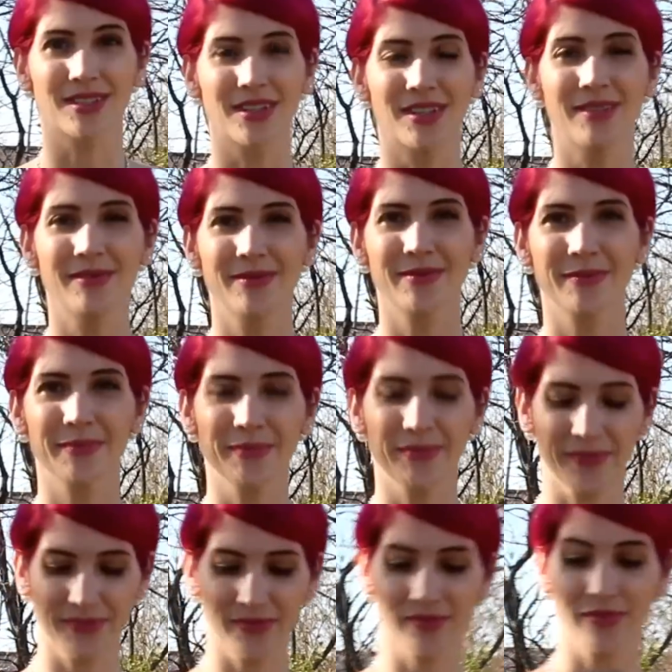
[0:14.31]
and I actually take
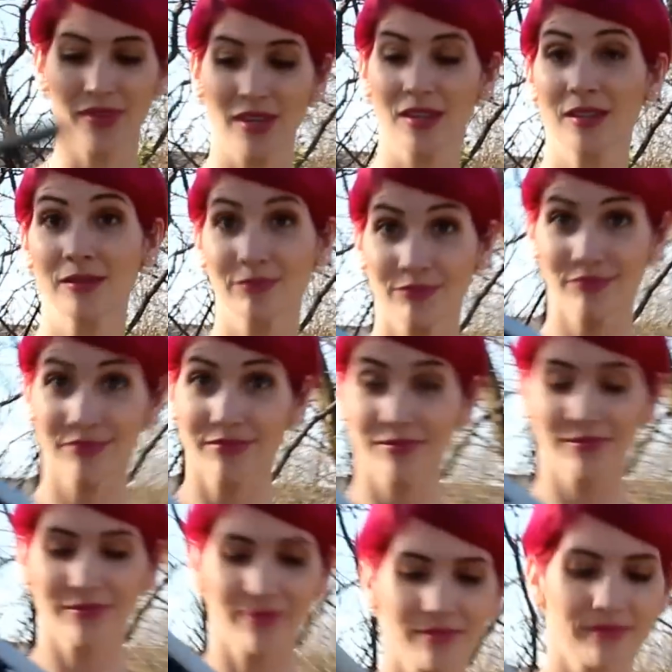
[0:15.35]
all of my own photos with
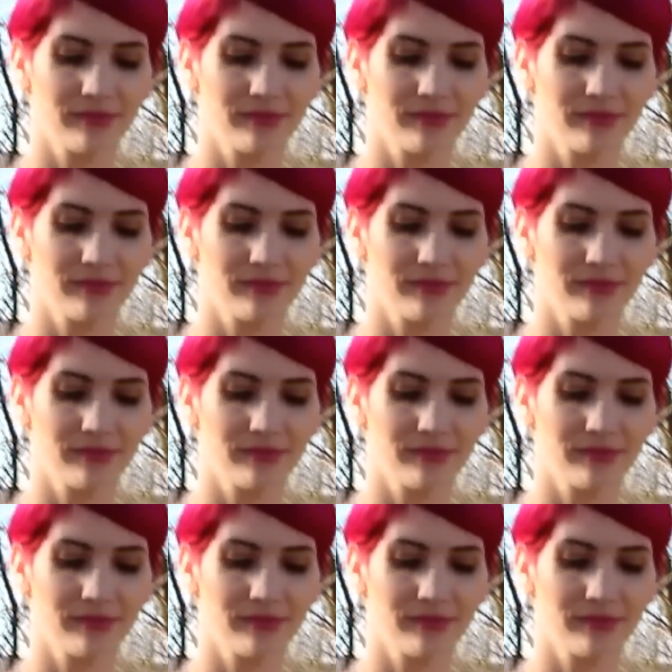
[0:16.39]
just a